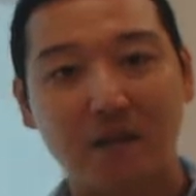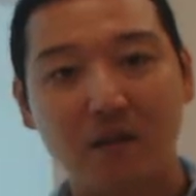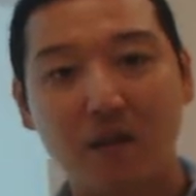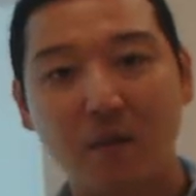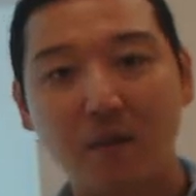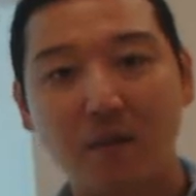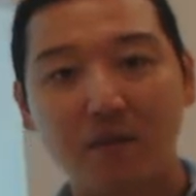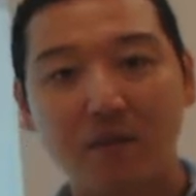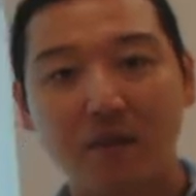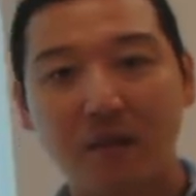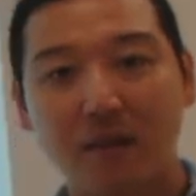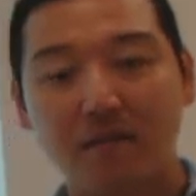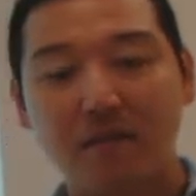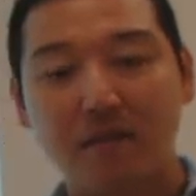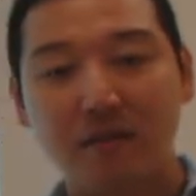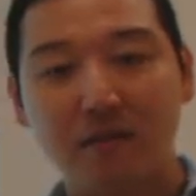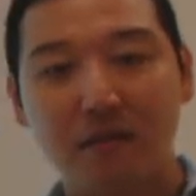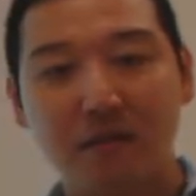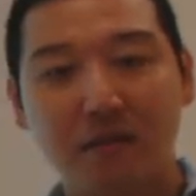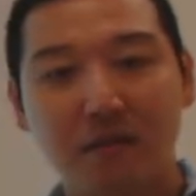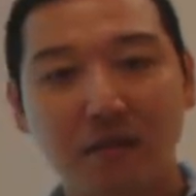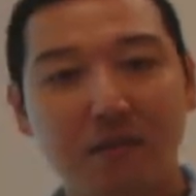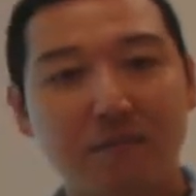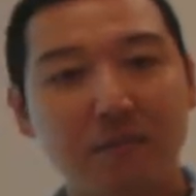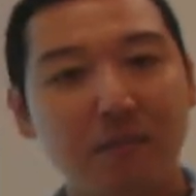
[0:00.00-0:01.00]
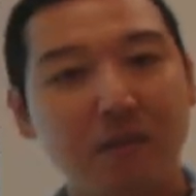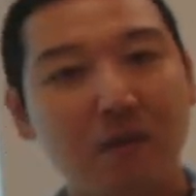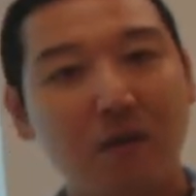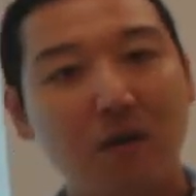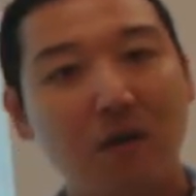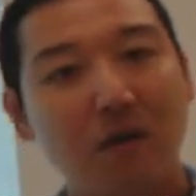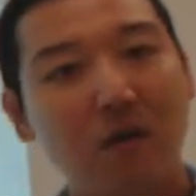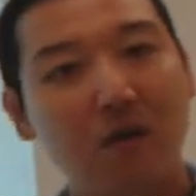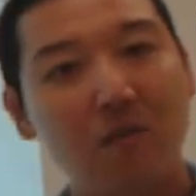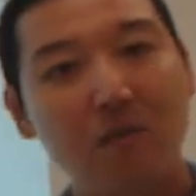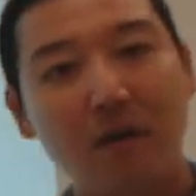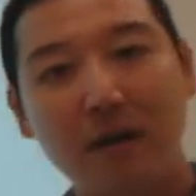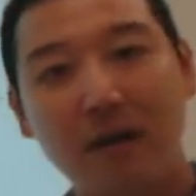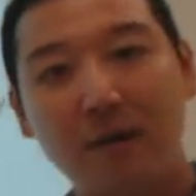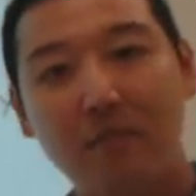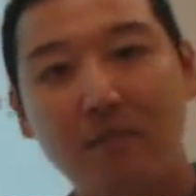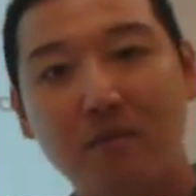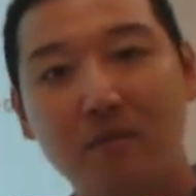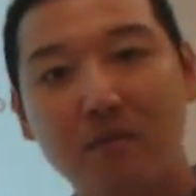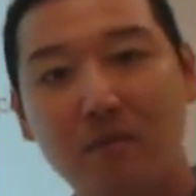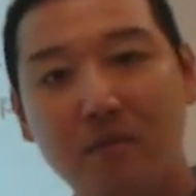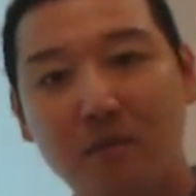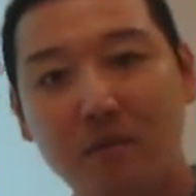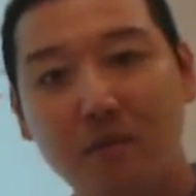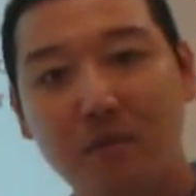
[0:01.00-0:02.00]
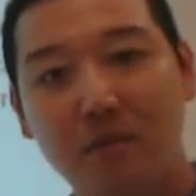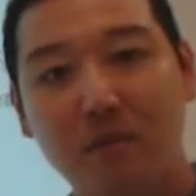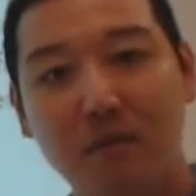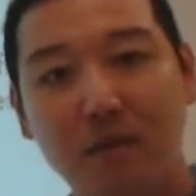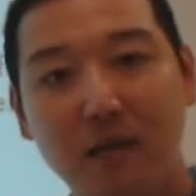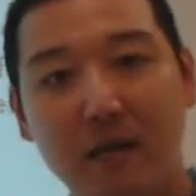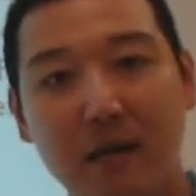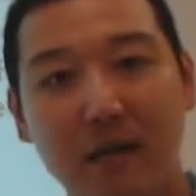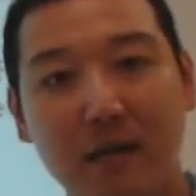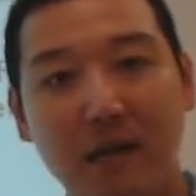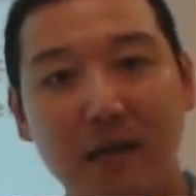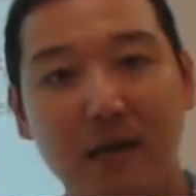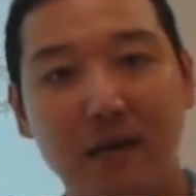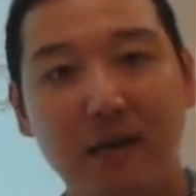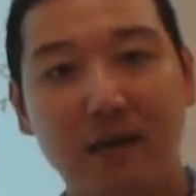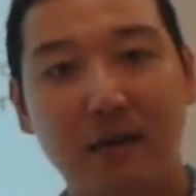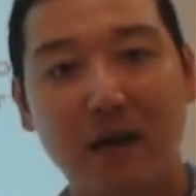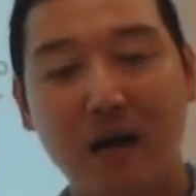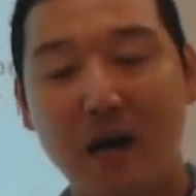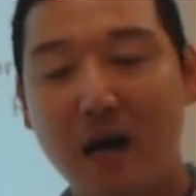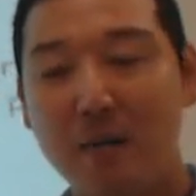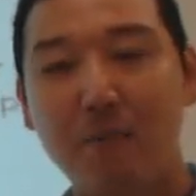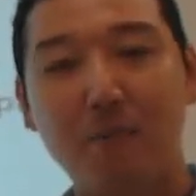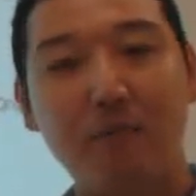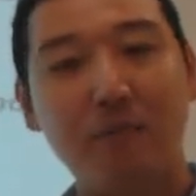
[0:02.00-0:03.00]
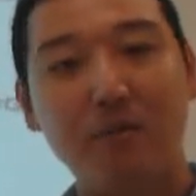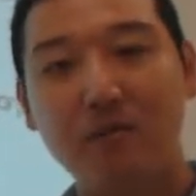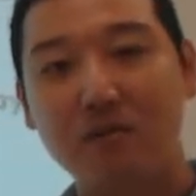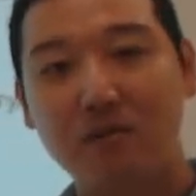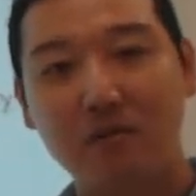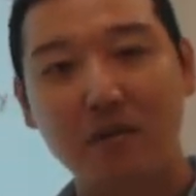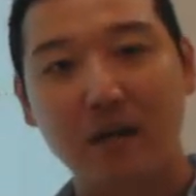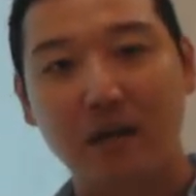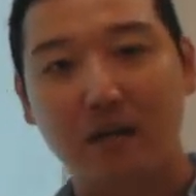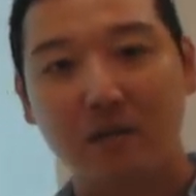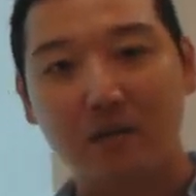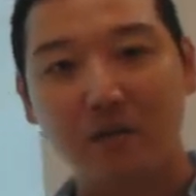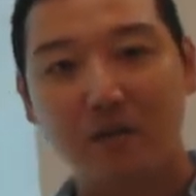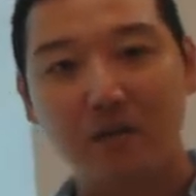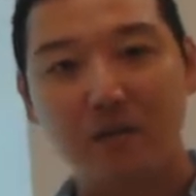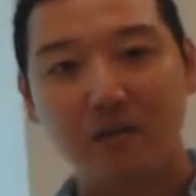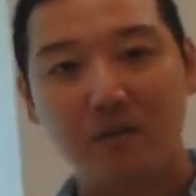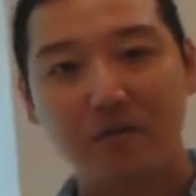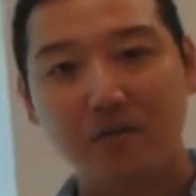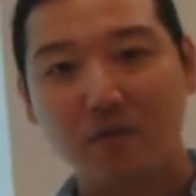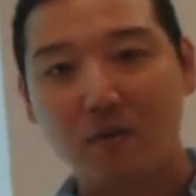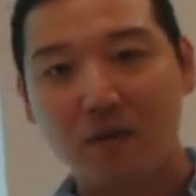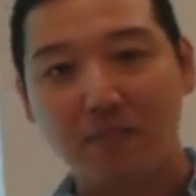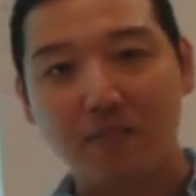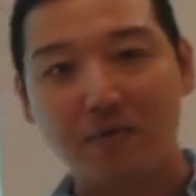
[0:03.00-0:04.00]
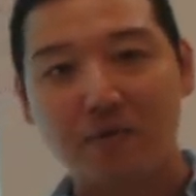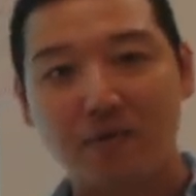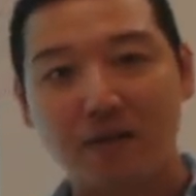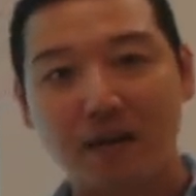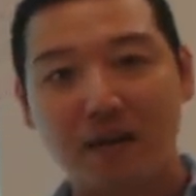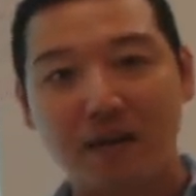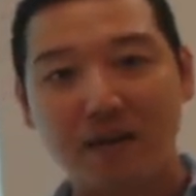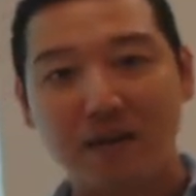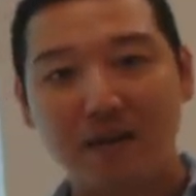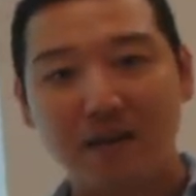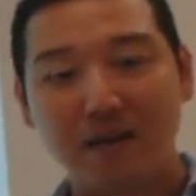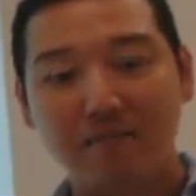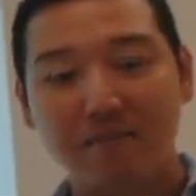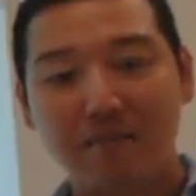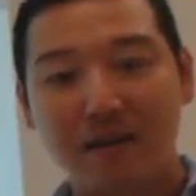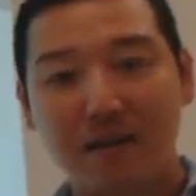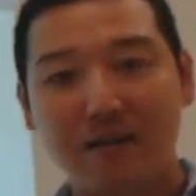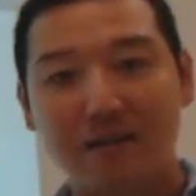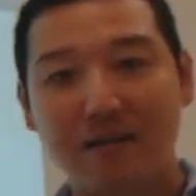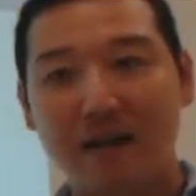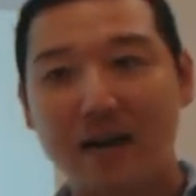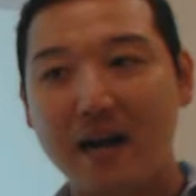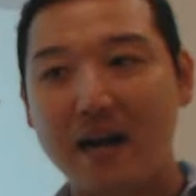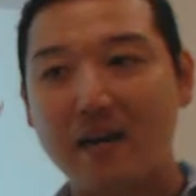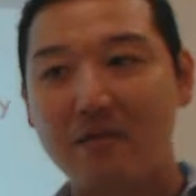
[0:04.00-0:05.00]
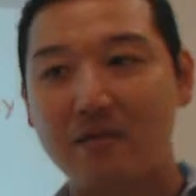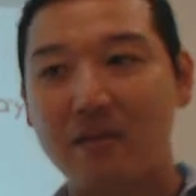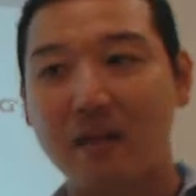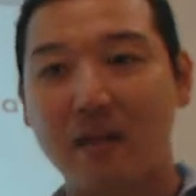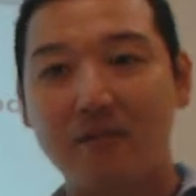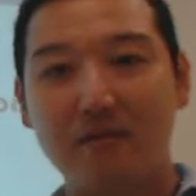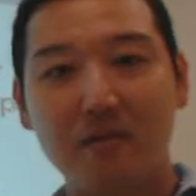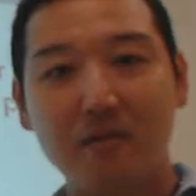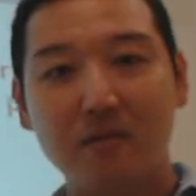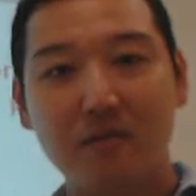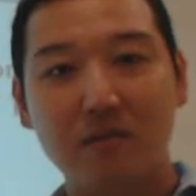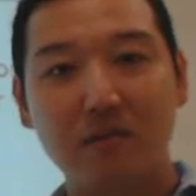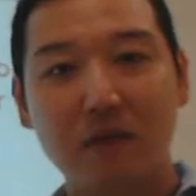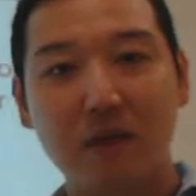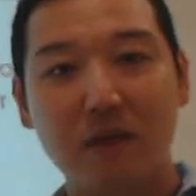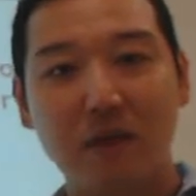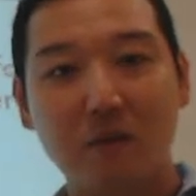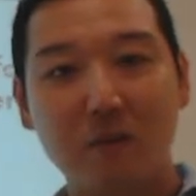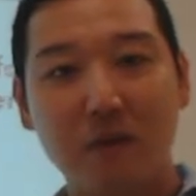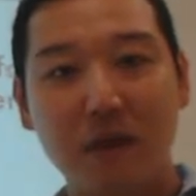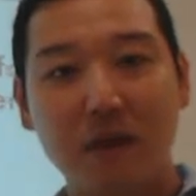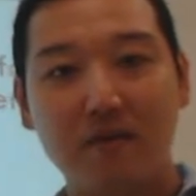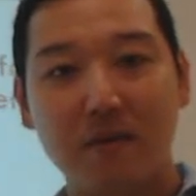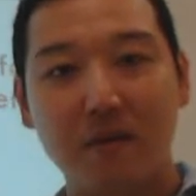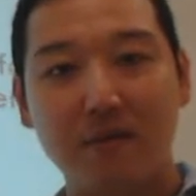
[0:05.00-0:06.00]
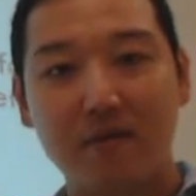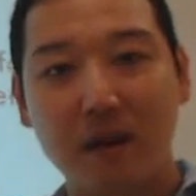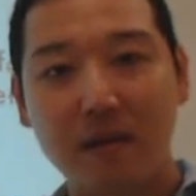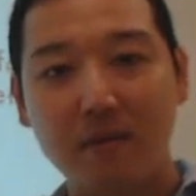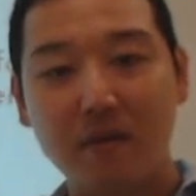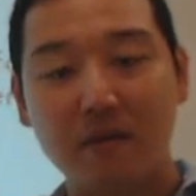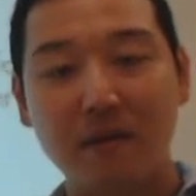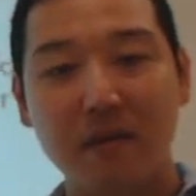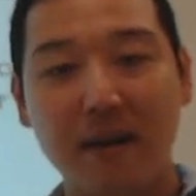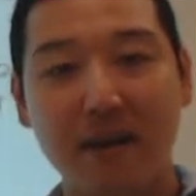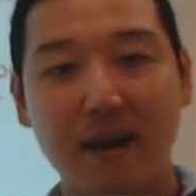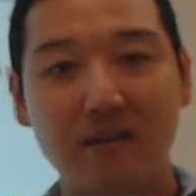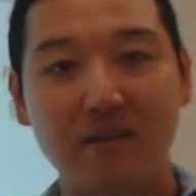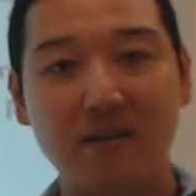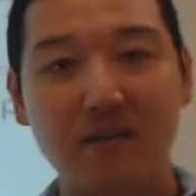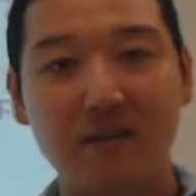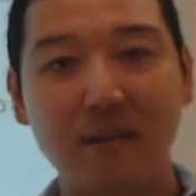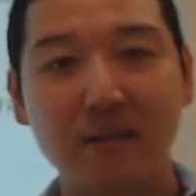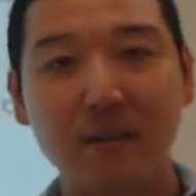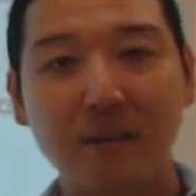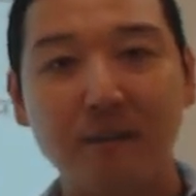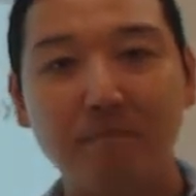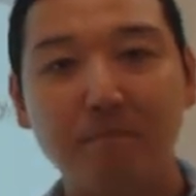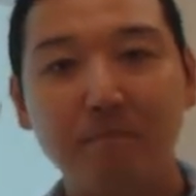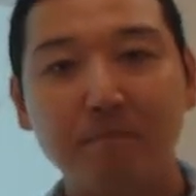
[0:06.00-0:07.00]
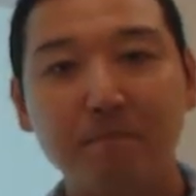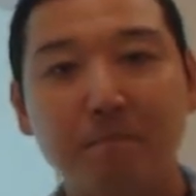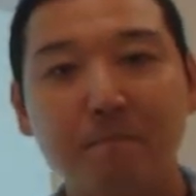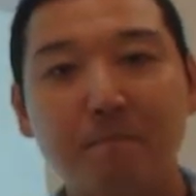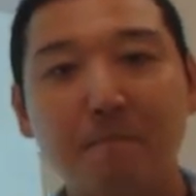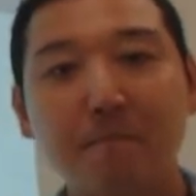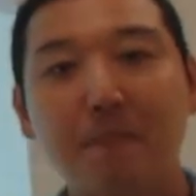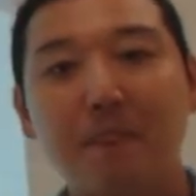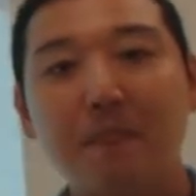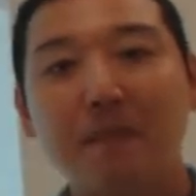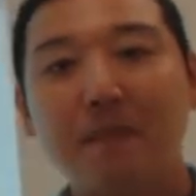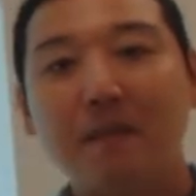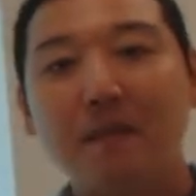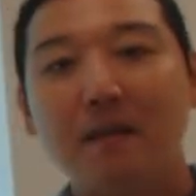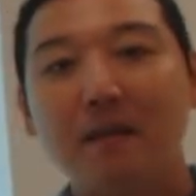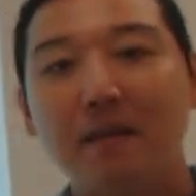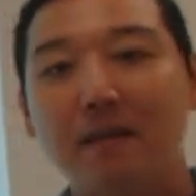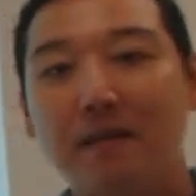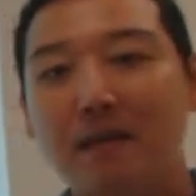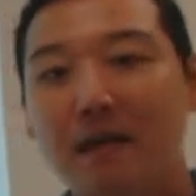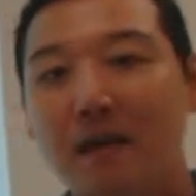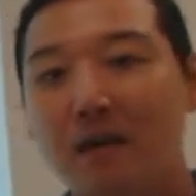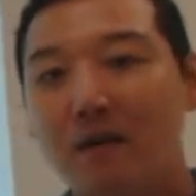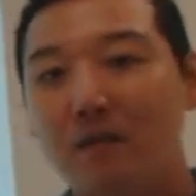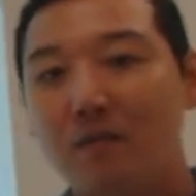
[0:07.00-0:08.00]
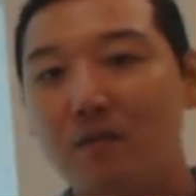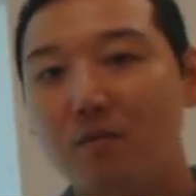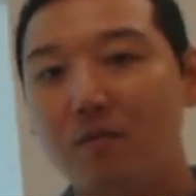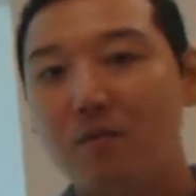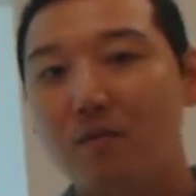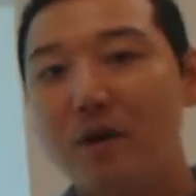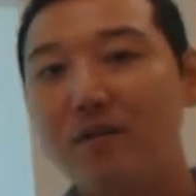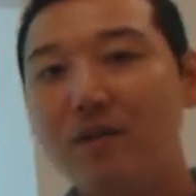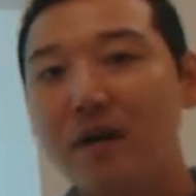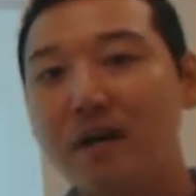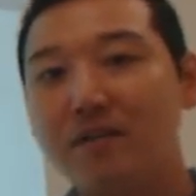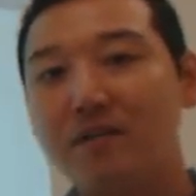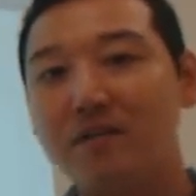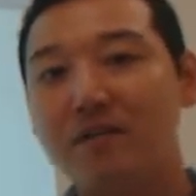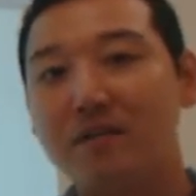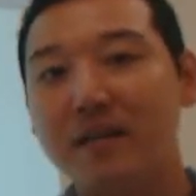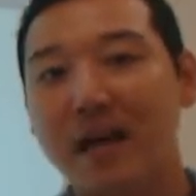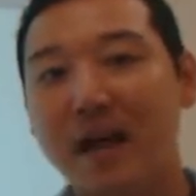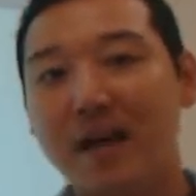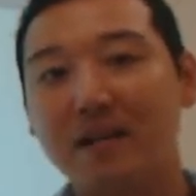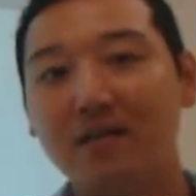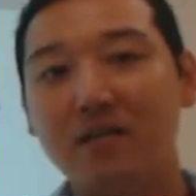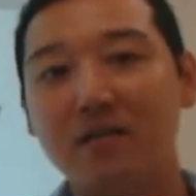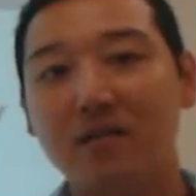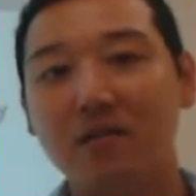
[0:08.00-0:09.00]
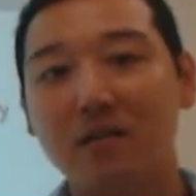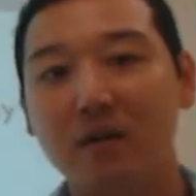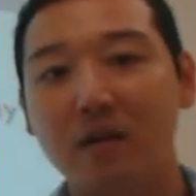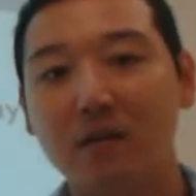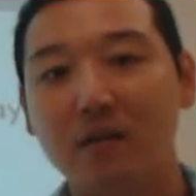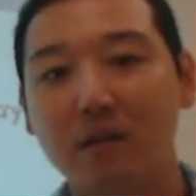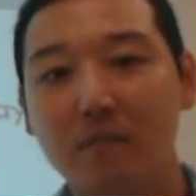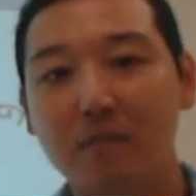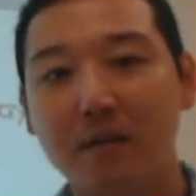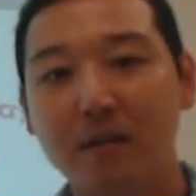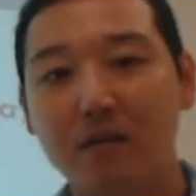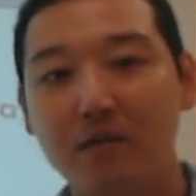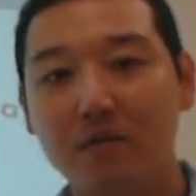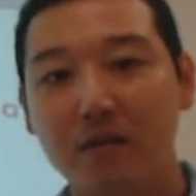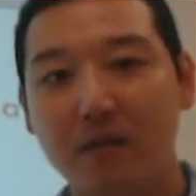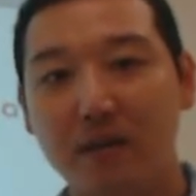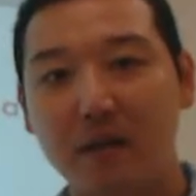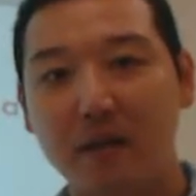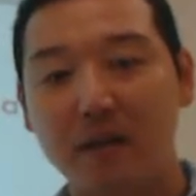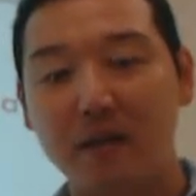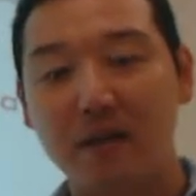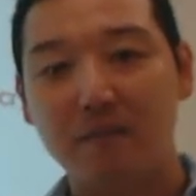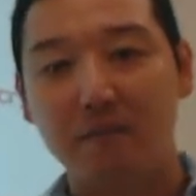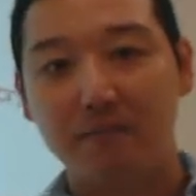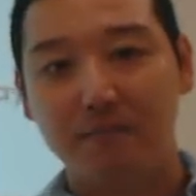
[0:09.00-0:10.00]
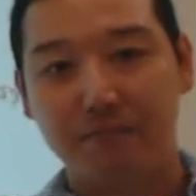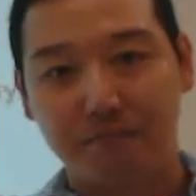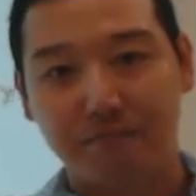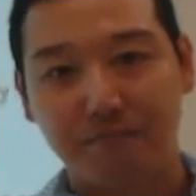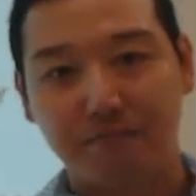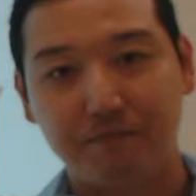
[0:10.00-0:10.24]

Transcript: at the lowest level, all the way up to upwards close to 40% at the highest levels in the way of our federal tax. Now, regressive taxes are a little bit tricky.